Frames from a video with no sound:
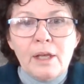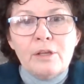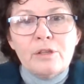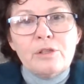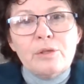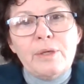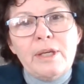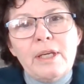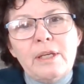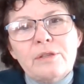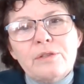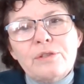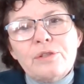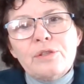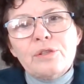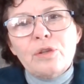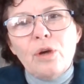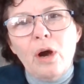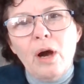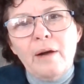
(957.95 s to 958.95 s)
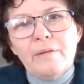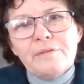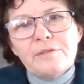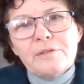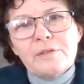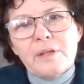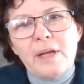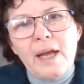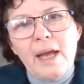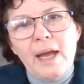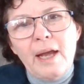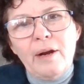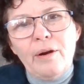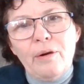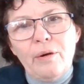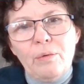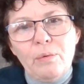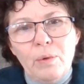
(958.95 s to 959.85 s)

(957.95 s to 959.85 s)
So he scoffs at her